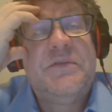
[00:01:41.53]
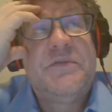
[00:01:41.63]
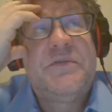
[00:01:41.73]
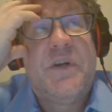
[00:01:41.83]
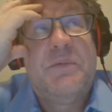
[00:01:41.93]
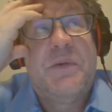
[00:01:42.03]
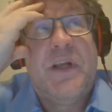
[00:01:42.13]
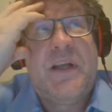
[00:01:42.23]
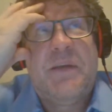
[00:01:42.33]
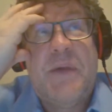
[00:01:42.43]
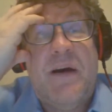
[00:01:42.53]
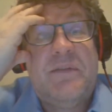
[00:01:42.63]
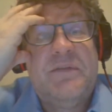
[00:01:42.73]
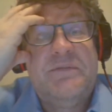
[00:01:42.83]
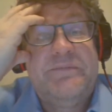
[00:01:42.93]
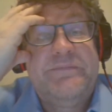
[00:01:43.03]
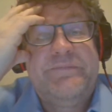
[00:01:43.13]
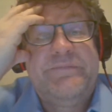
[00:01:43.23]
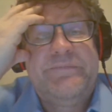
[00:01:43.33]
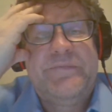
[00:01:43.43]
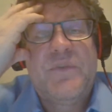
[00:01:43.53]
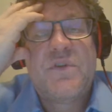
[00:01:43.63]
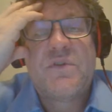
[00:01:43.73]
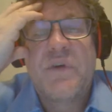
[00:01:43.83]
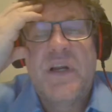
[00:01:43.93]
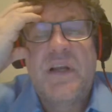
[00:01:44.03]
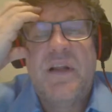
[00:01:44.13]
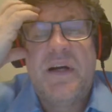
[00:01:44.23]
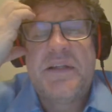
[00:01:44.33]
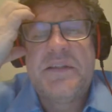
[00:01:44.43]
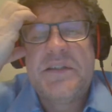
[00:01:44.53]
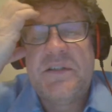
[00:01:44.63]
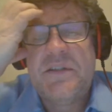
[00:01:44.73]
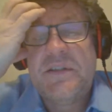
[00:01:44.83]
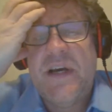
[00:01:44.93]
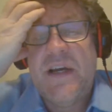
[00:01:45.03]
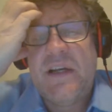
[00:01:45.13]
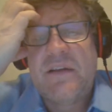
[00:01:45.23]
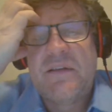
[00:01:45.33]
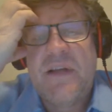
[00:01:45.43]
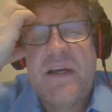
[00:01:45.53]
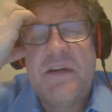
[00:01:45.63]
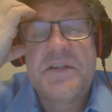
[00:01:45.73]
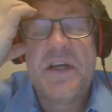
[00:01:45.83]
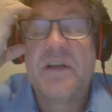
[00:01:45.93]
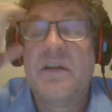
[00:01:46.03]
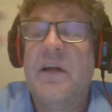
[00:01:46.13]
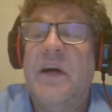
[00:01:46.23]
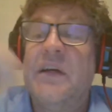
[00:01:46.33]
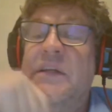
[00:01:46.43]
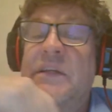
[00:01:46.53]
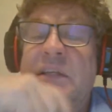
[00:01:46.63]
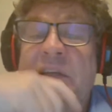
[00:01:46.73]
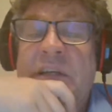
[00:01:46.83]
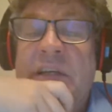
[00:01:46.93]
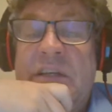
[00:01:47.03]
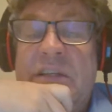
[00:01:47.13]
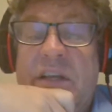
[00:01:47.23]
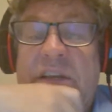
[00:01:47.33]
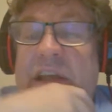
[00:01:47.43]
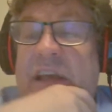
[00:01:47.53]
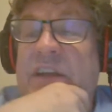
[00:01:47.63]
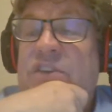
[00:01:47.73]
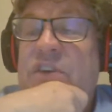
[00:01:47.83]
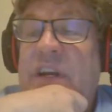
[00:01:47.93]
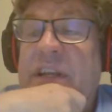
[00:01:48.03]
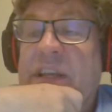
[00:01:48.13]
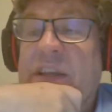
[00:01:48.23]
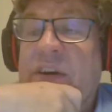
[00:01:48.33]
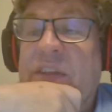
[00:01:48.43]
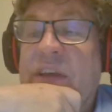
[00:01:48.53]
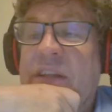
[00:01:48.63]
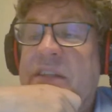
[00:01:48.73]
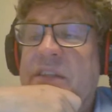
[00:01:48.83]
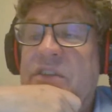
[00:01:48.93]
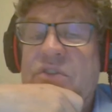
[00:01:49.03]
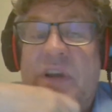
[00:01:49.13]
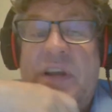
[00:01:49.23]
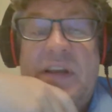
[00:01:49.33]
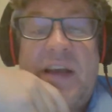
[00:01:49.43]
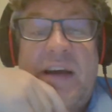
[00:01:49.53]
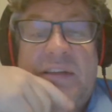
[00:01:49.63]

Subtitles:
from like about 3 o'clock until nine or 10 o'clock Sunday trying to get all that straightened out